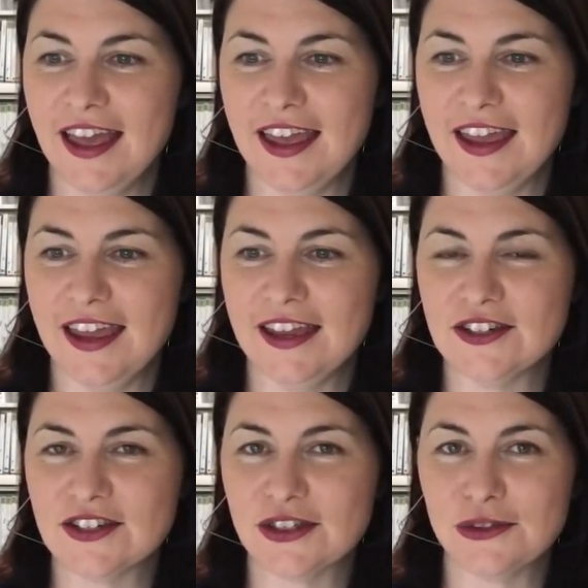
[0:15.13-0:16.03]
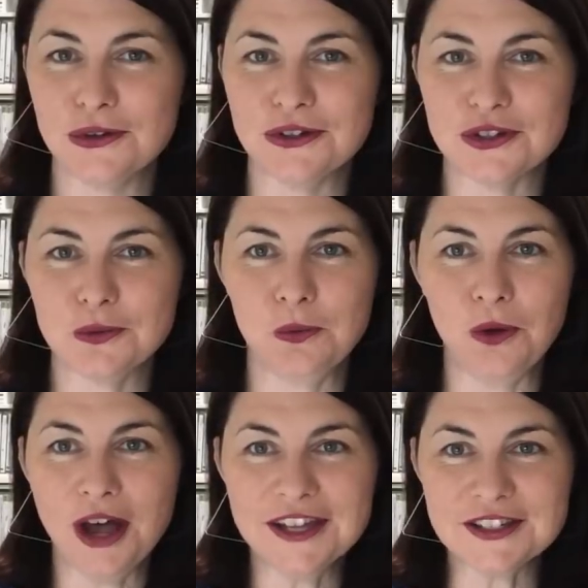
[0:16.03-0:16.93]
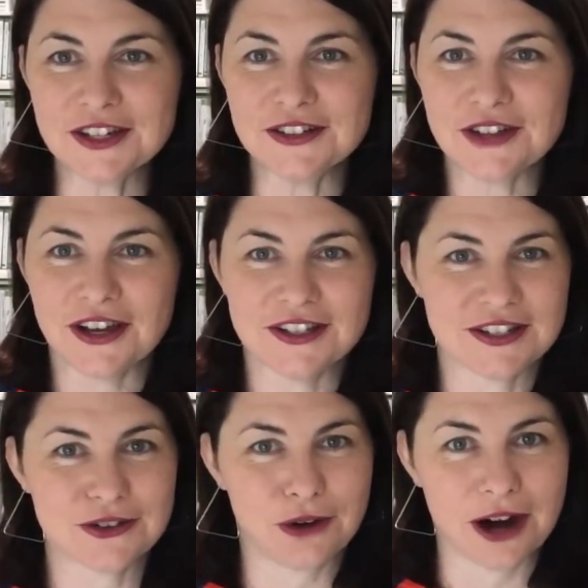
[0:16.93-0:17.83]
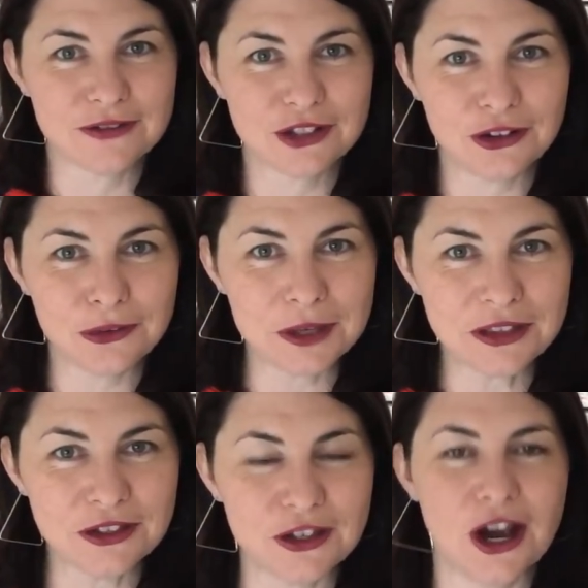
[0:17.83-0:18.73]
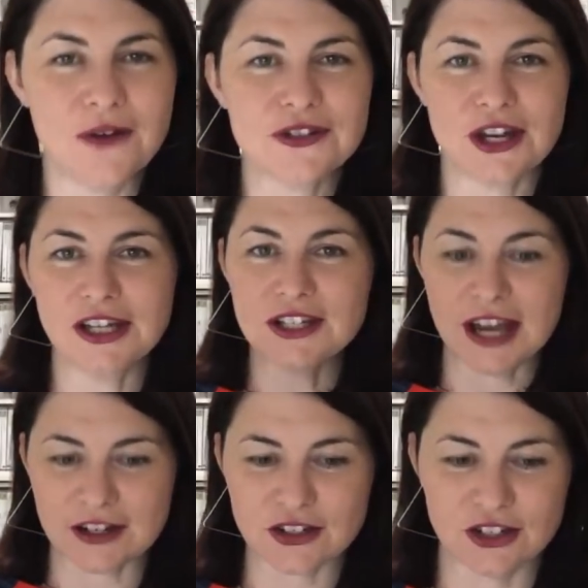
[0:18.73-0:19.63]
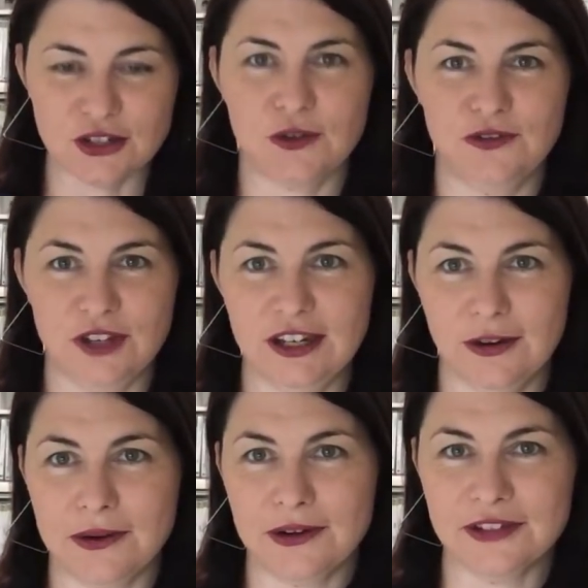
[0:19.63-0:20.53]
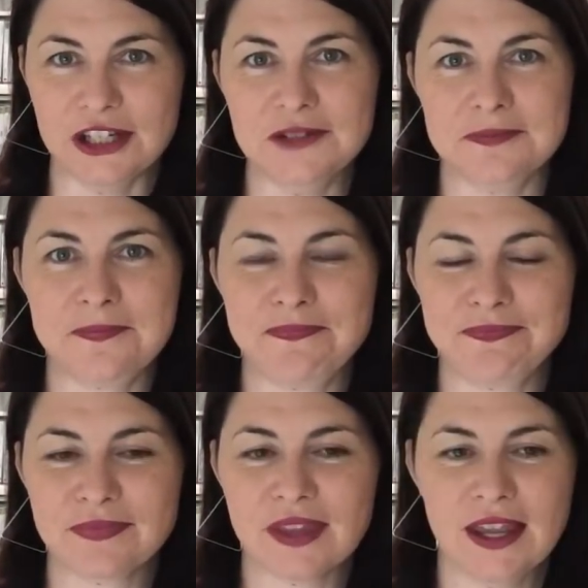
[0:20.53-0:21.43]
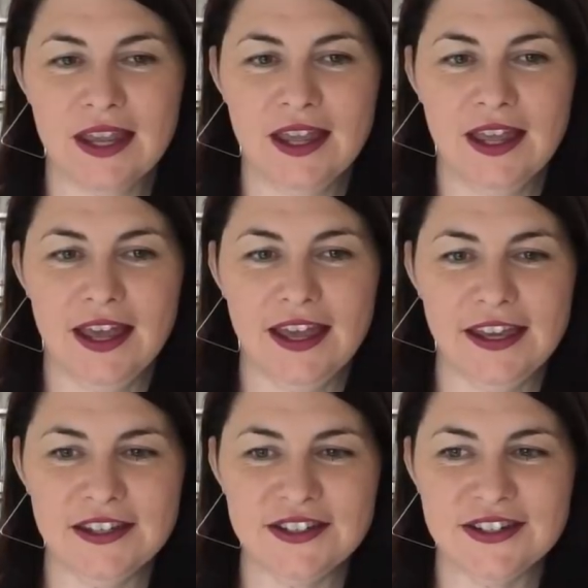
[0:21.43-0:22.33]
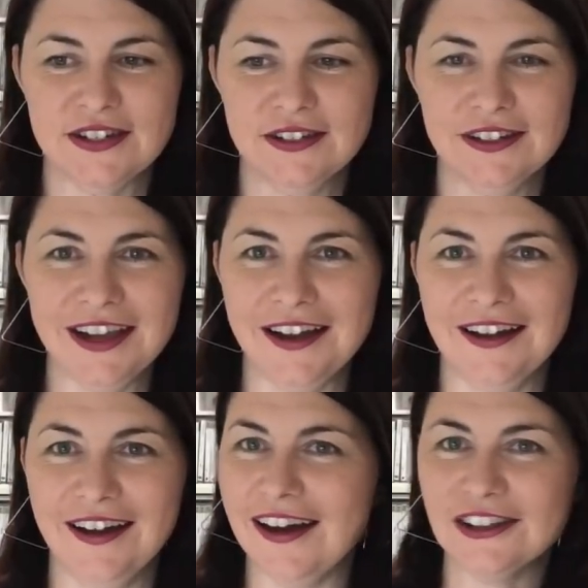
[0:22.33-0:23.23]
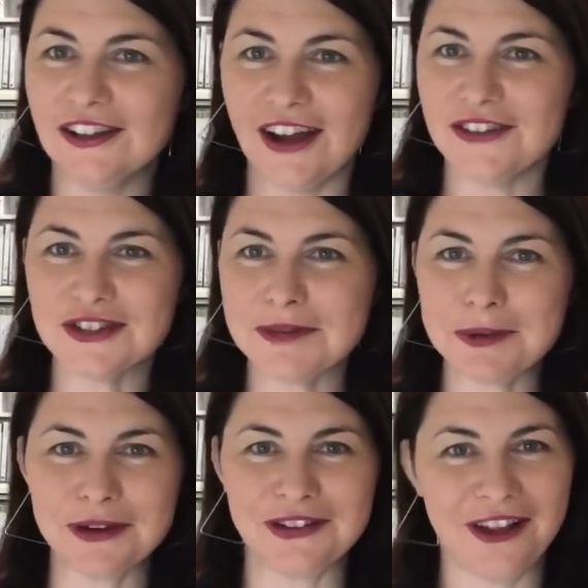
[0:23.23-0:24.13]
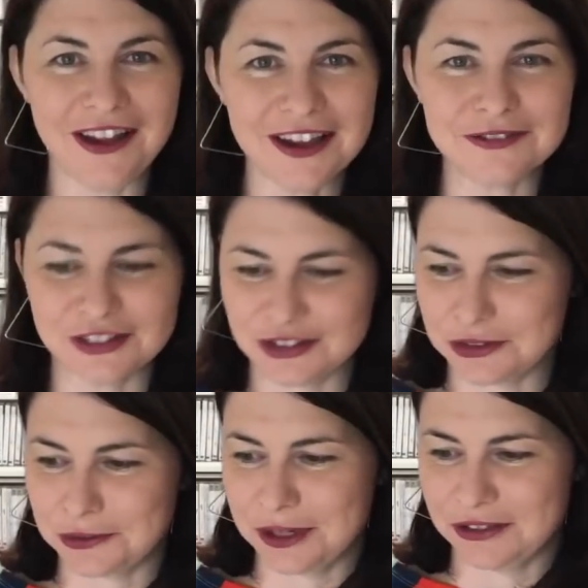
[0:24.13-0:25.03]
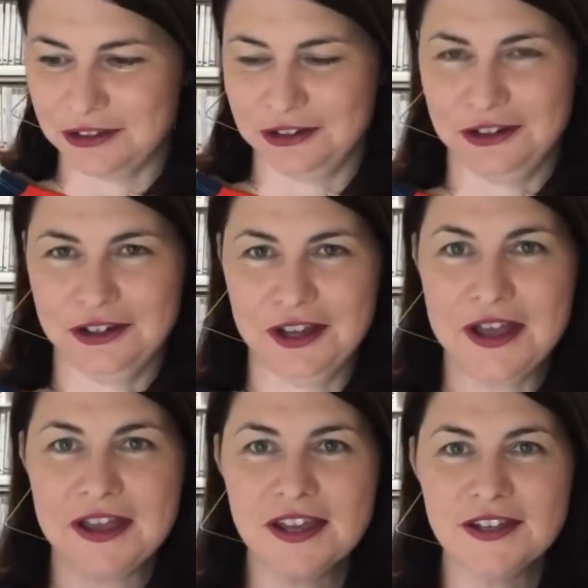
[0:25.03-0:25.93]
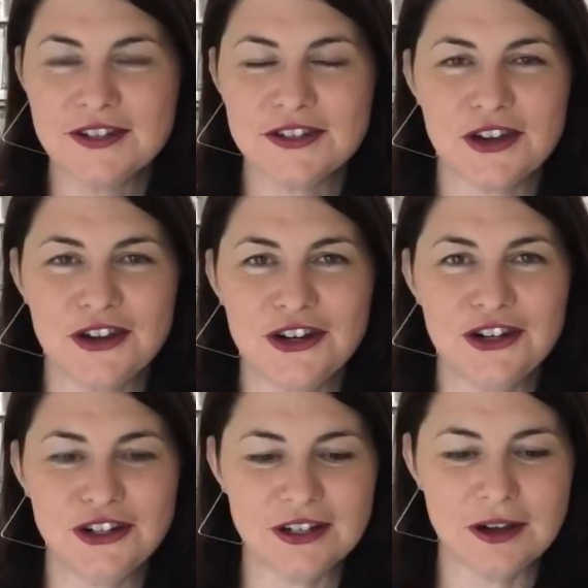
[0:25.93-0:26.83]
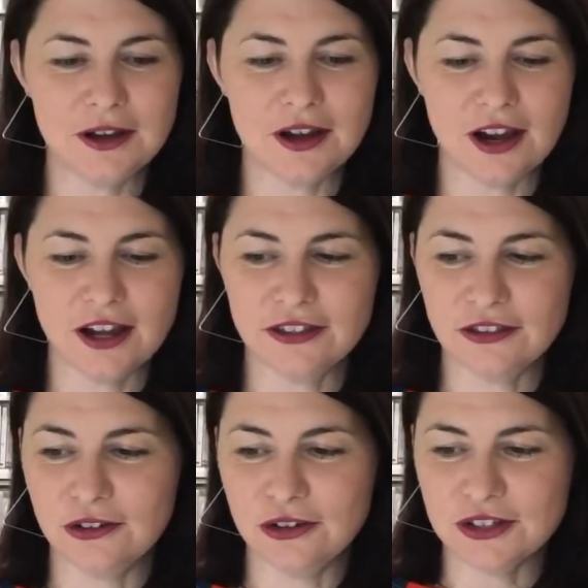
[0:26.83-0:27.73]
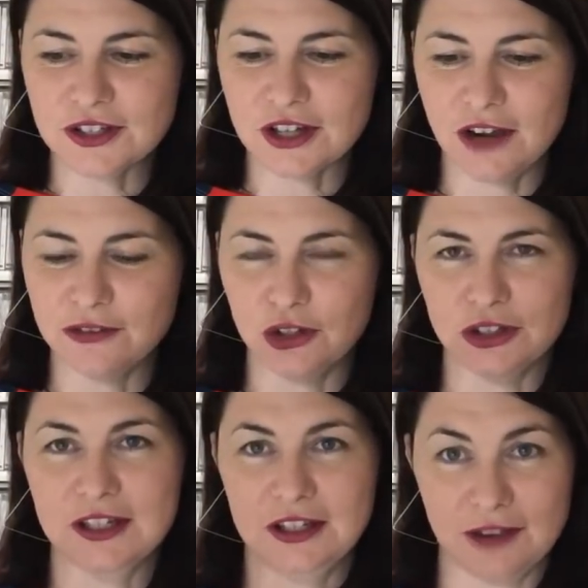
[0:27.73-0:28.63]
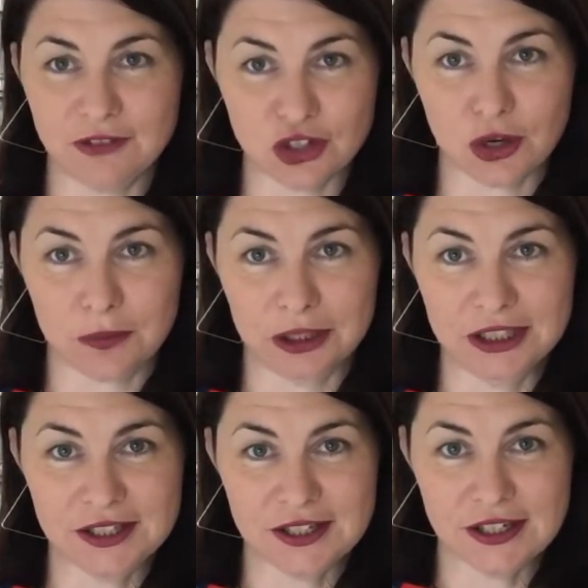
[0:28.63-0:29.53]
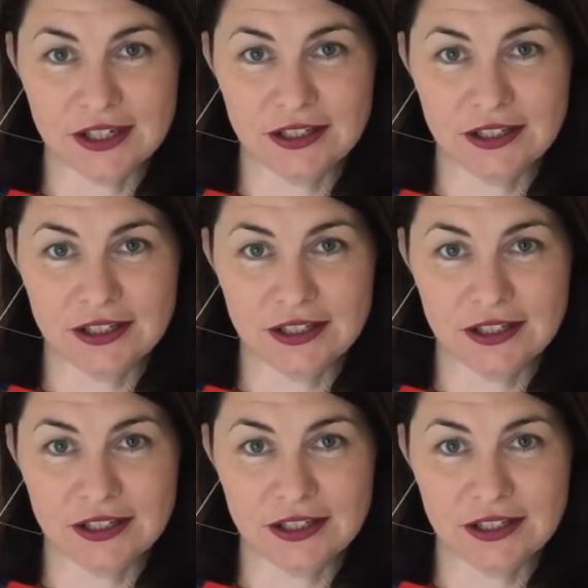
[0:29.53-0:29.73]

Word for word: and thought why don't I just craft along with you? I was going to actually do a video of it and yeah I thought I'll jump on live and do it with you. So I thought I've got the Love It Chop It